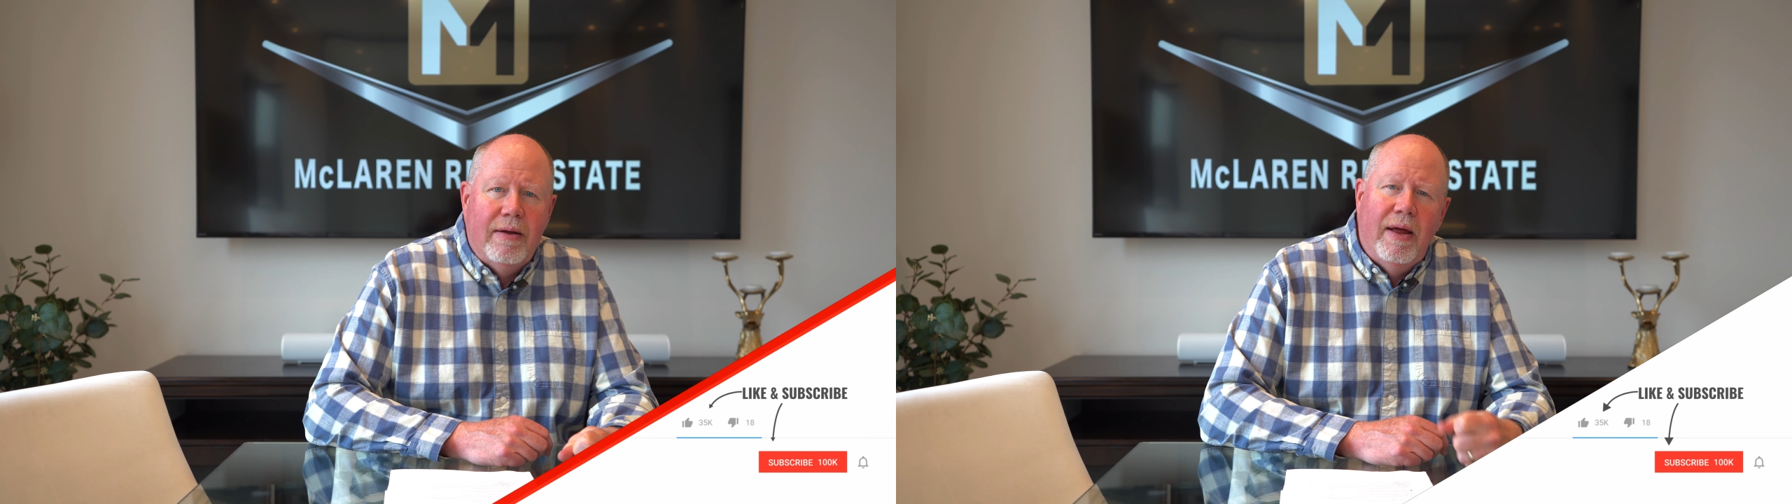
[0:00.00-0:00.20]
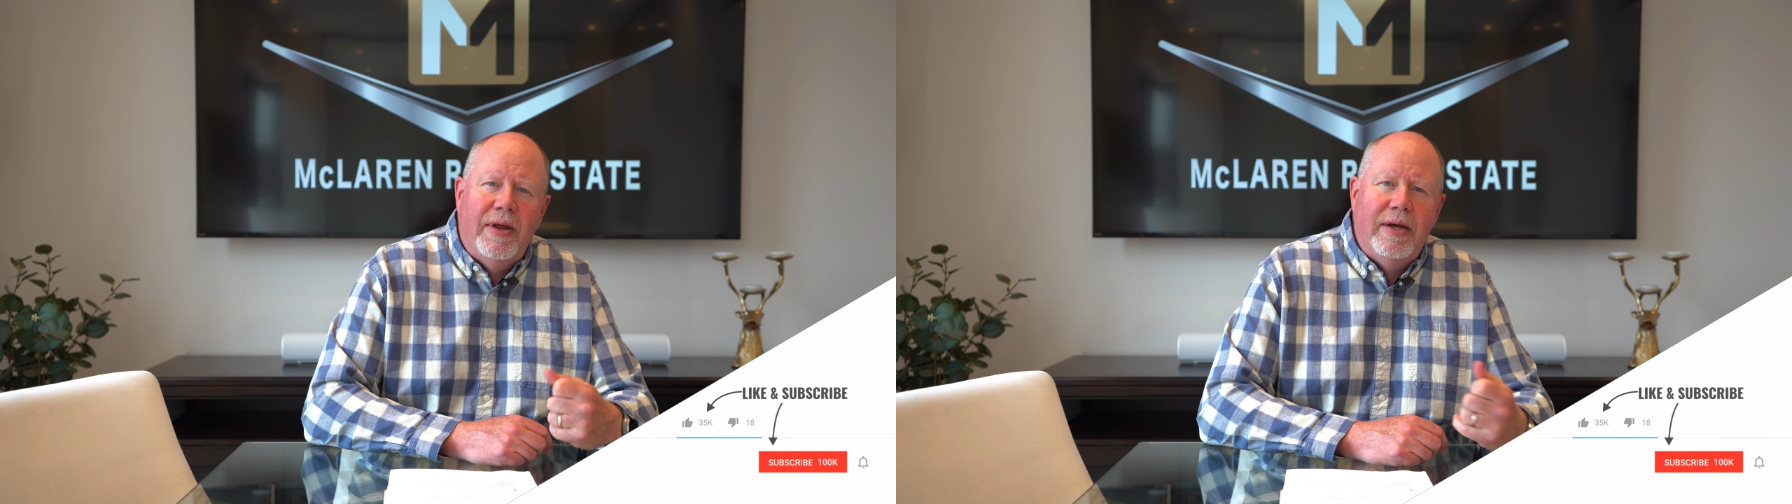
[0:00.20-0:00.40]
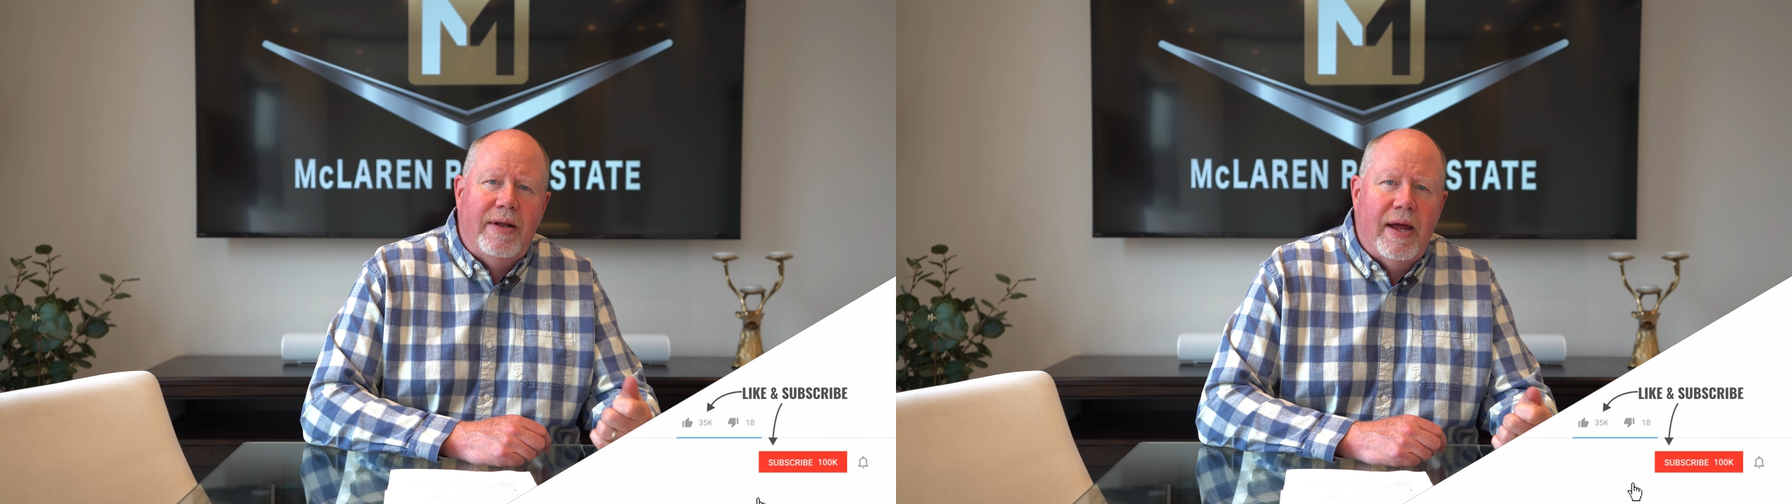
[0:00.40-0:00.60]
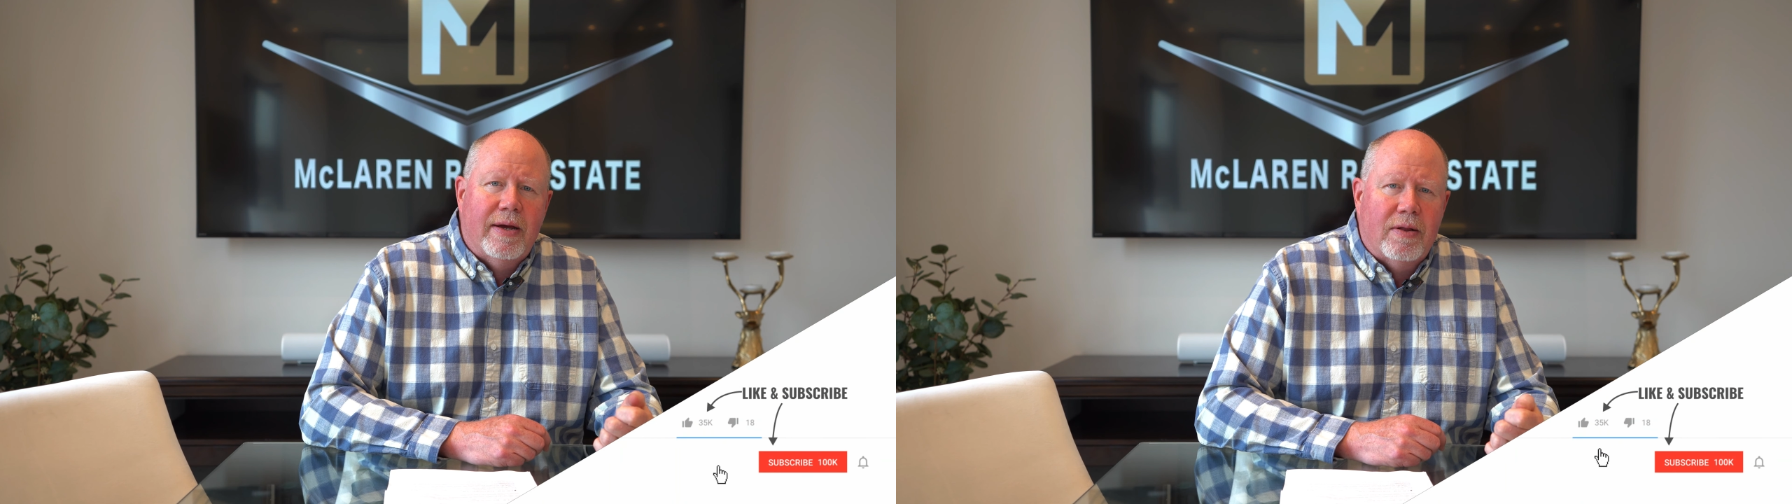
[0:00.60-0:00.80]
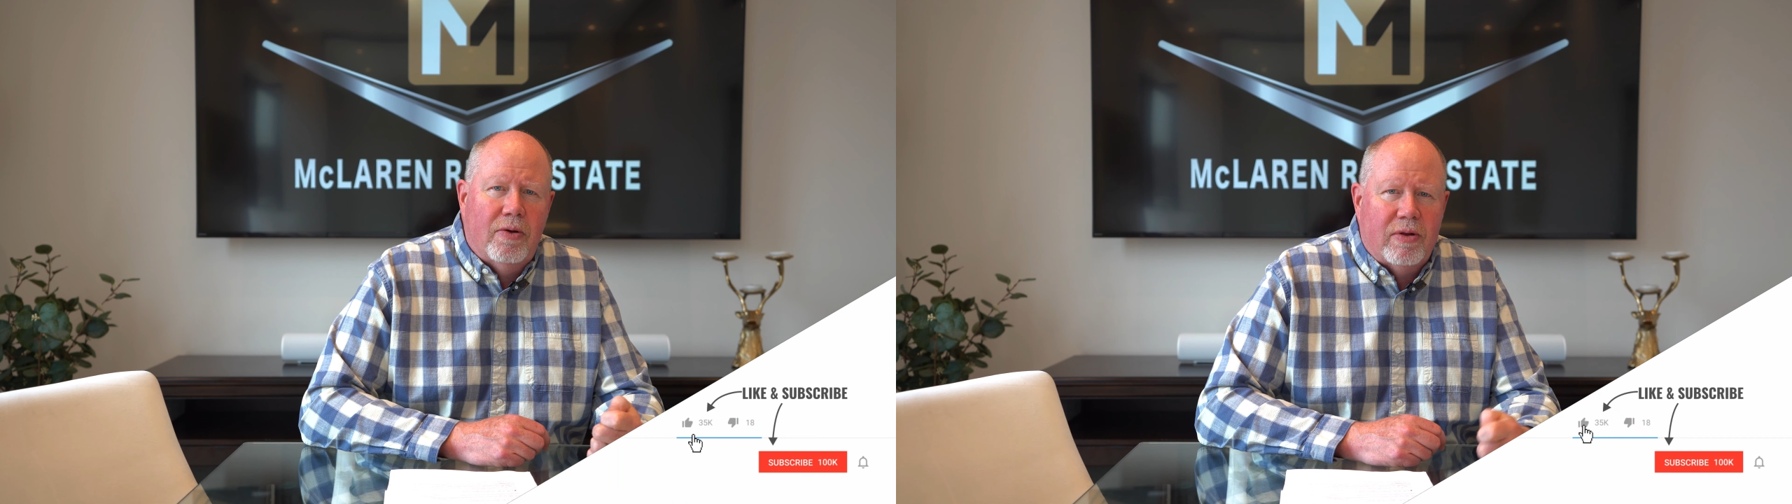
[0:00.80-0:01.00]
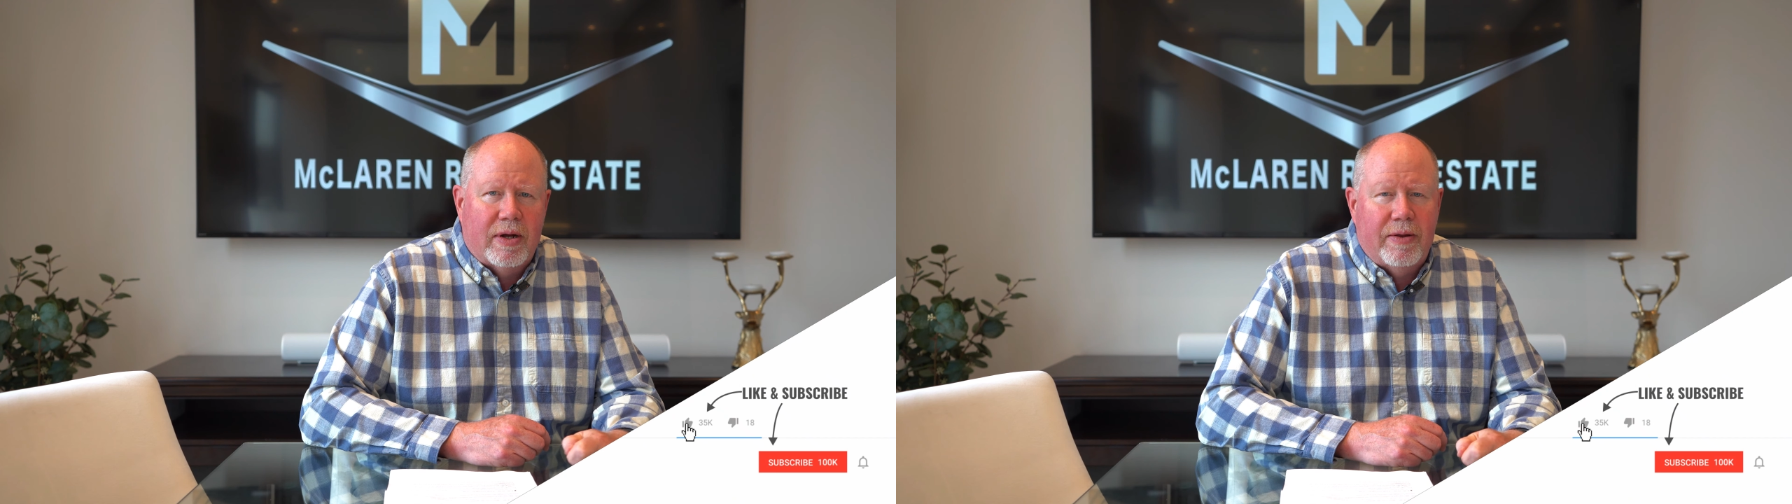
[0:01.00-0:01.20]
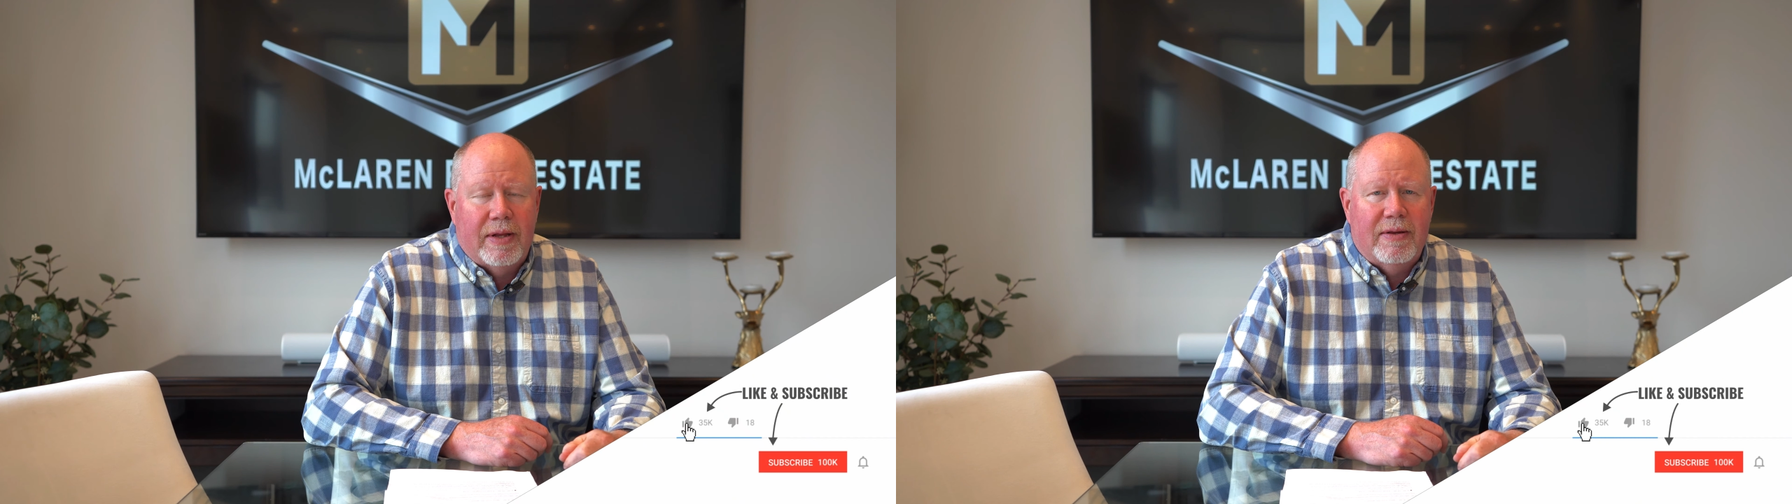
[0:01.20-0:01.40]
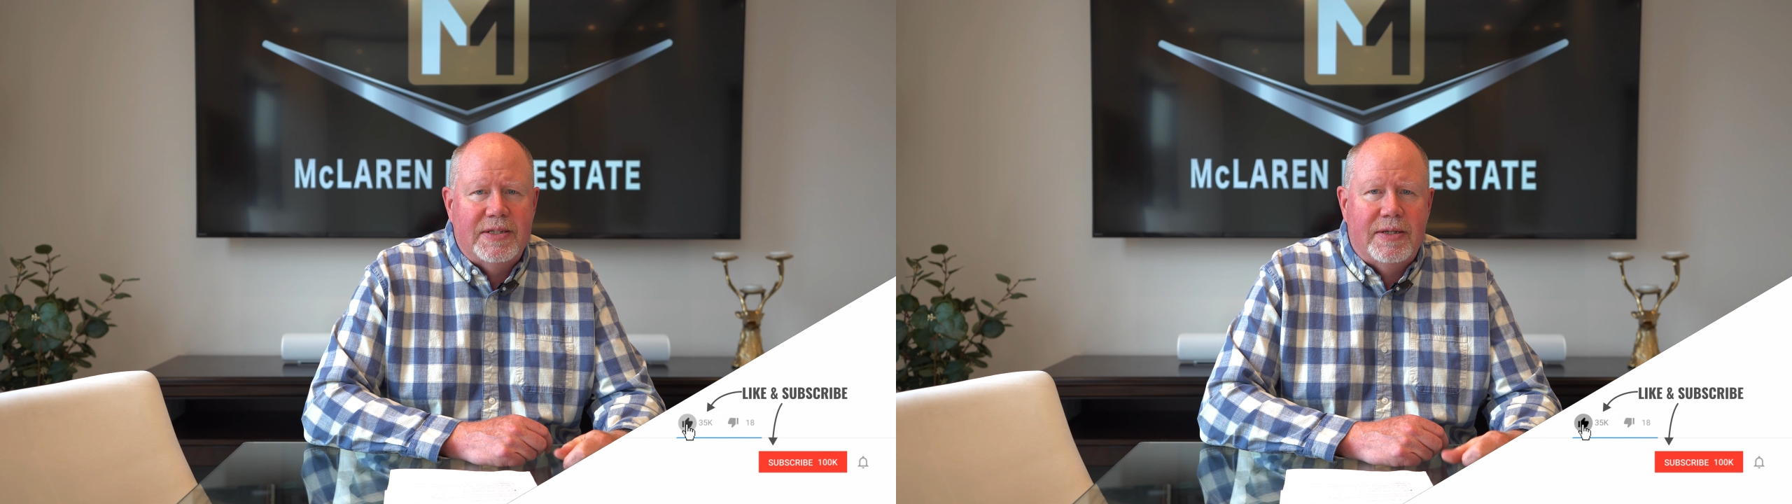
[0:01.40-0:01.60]
And that you take a close look at the
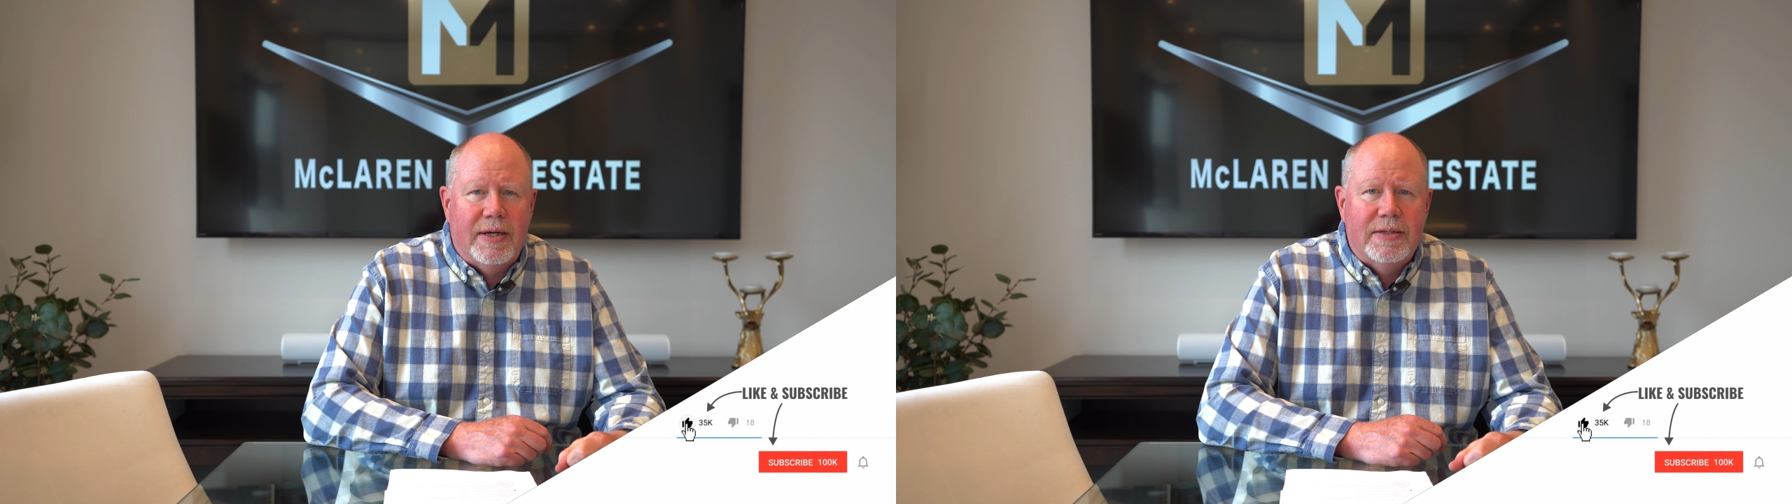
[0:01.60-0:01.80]
listing.